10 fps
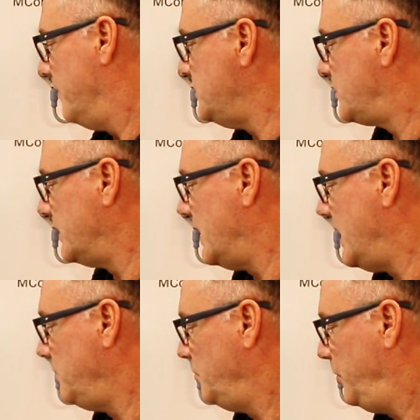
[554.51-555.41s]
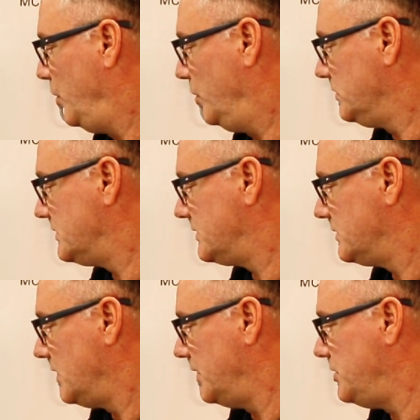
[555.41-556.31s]
You can
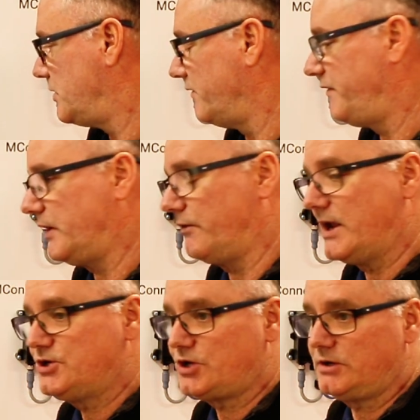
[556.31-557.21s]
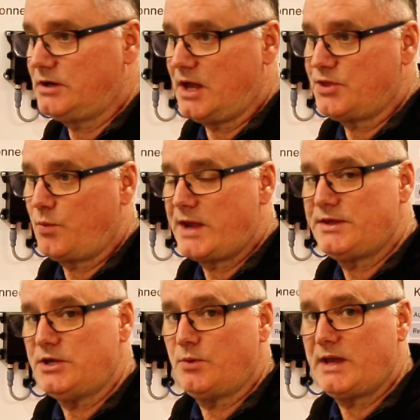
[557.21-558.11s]
import a new configuration, and the way
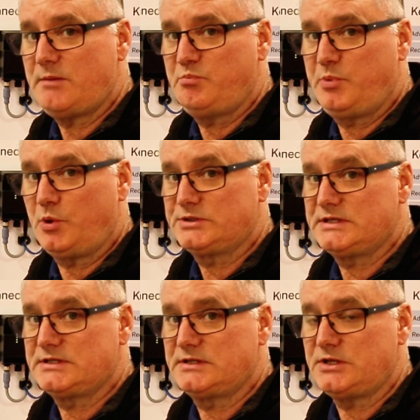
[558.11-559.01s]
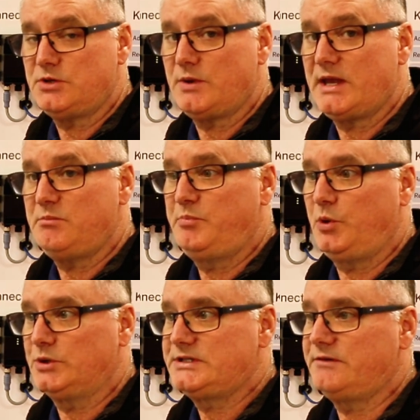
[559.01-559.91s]
that you import is that you
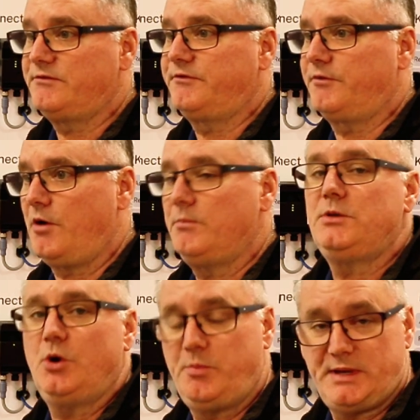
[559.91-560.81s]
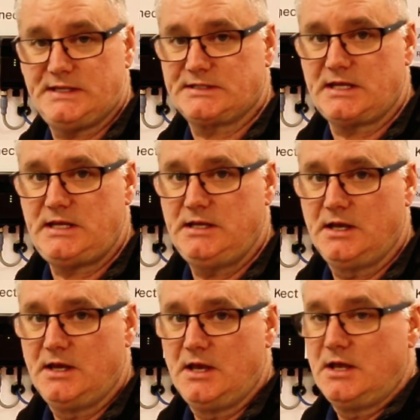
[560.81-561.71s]
import it from your PC.
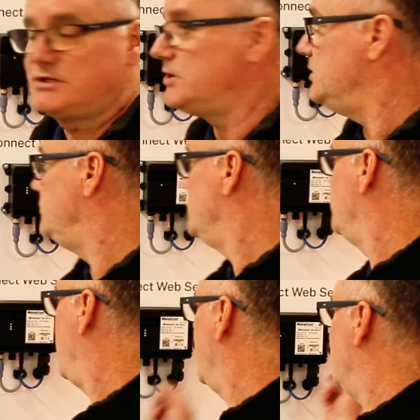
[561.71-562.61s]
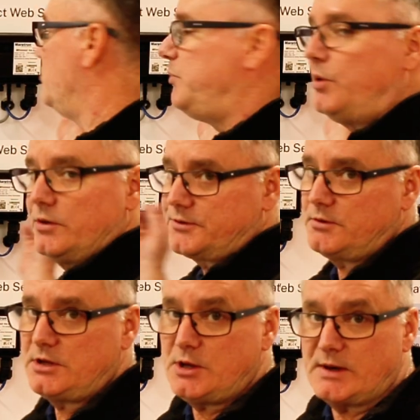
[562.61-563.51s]
So you do not import
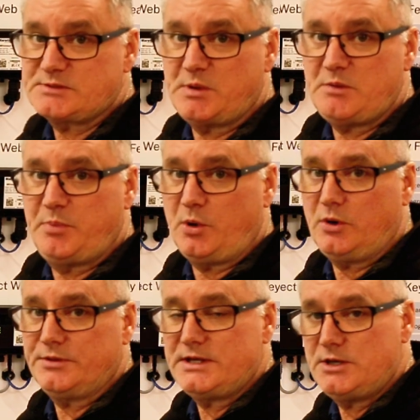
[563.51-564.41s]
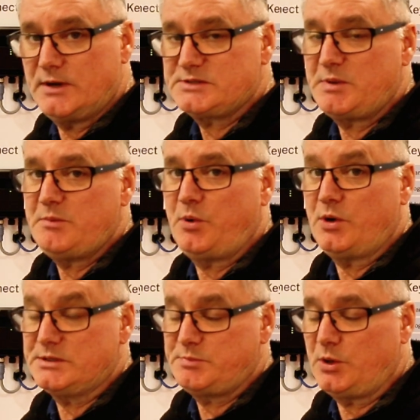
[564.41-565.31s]
through the USB port. The USB
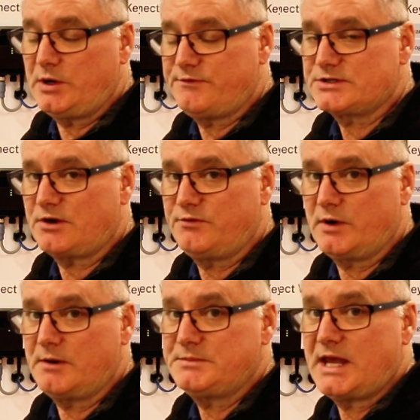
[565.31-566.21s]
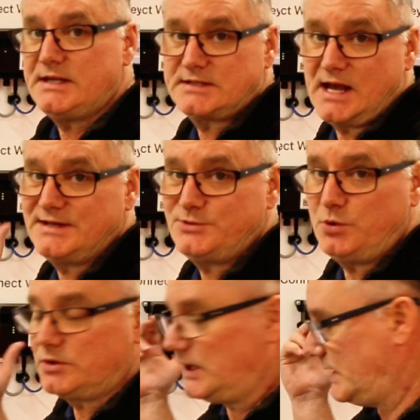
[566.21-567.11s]
port is purely for software updates and
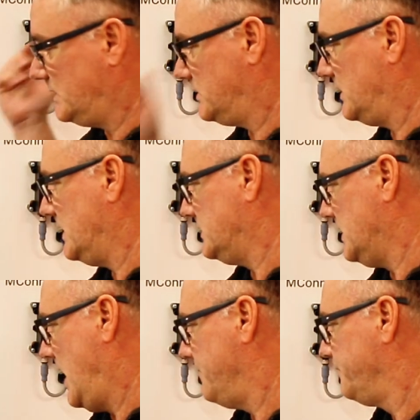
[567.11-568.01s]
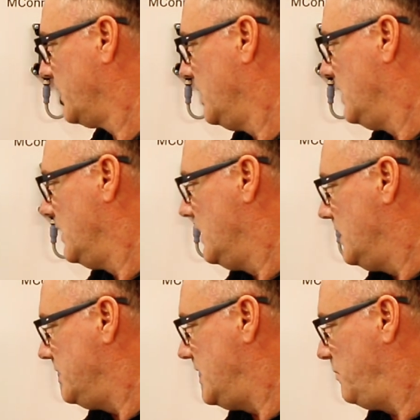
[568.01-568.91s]
or connected to the internet.
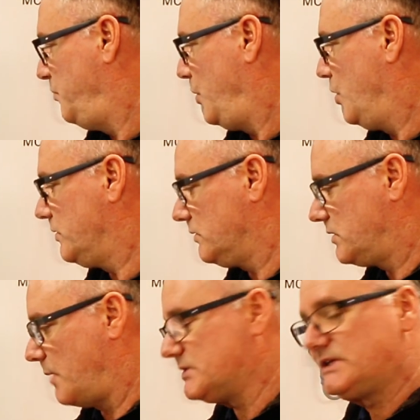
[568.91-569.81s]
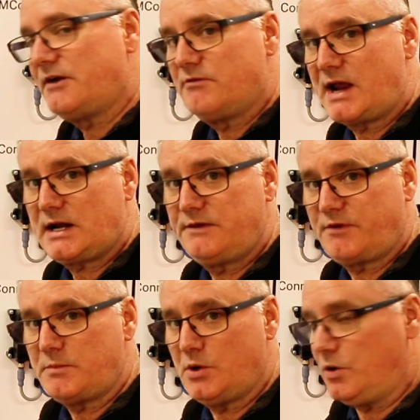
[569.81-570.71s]
The import comes directly
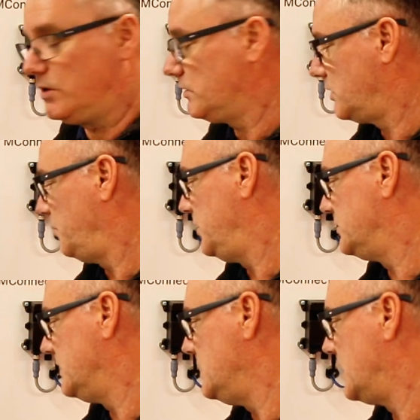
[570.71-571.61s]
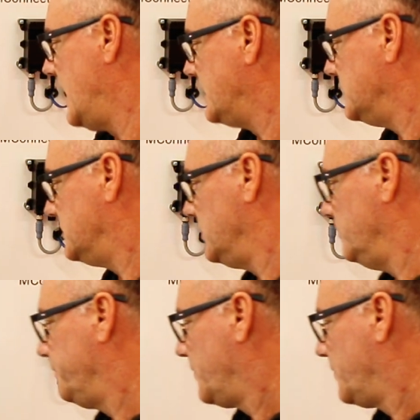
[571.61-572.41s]
from your computer that you're connected to.